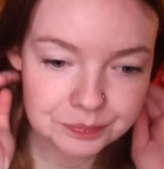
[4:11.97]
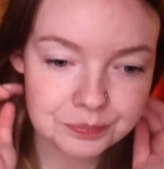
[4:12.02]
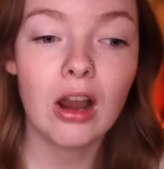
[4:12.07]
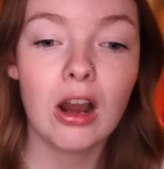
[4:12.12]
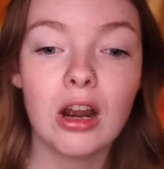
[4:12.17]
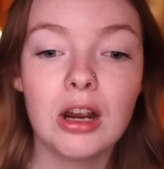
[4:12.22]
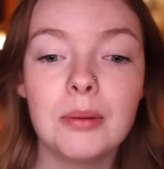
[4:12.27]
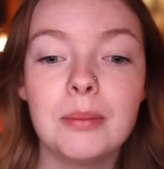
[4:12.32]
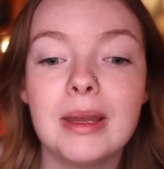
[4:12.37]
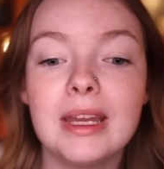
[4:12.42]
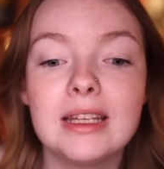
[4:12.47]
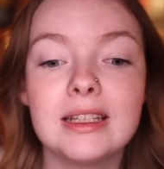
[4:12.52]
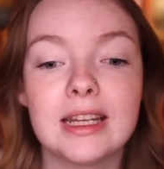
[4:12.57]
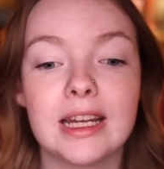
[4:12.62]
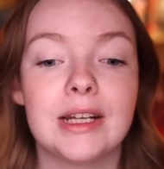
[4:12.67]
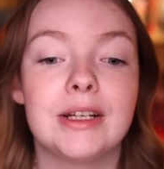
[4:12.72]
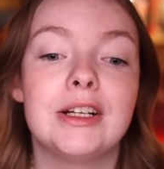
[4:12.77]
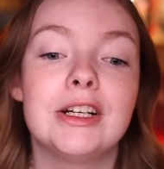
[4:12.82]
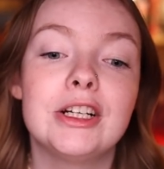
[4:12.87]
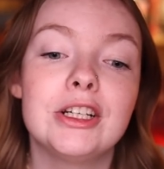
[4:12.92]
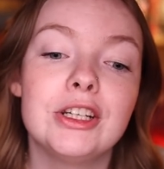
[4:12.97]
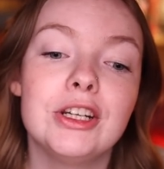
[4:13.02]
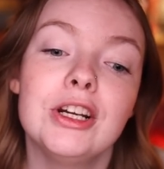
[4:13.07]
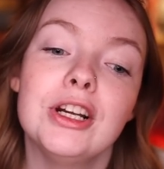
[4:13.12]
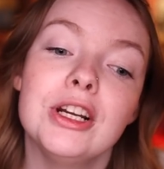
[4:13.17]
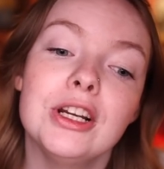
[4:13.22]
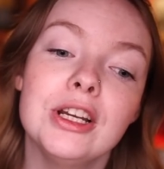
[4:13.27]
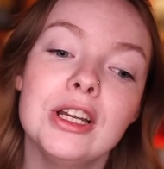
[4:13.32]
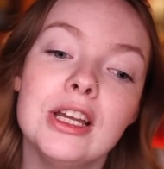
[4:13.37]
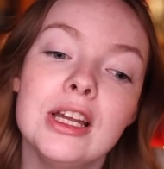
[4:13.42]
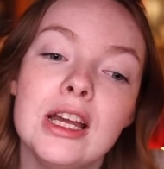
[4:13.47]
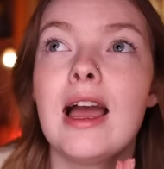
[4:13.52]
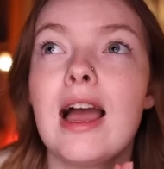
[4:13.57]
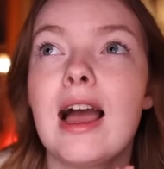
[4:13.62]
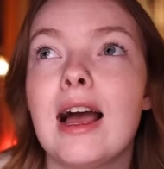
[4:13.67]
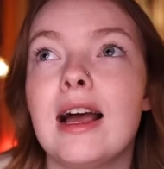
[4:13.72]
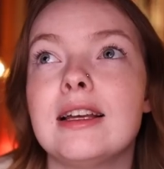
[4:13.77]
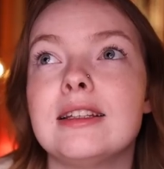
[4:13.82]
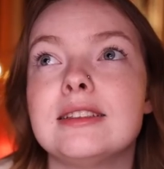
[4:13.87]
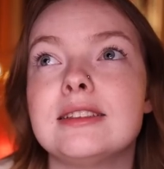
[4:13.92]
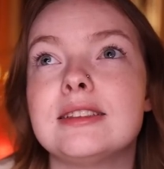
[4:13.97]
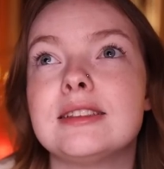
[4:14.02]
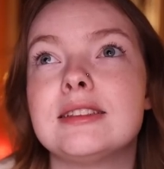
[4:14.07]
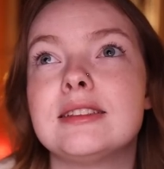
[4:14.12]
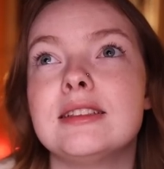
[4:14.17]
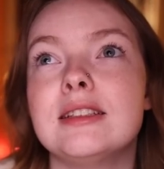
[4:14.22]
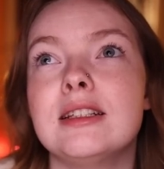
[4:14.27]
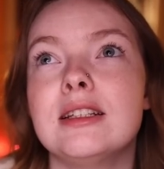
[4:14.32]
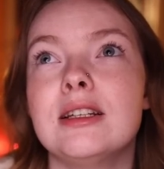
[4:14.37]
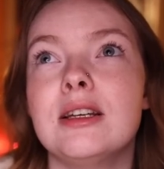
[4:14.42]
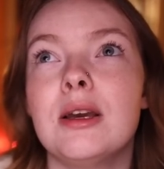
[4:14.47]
Our main character has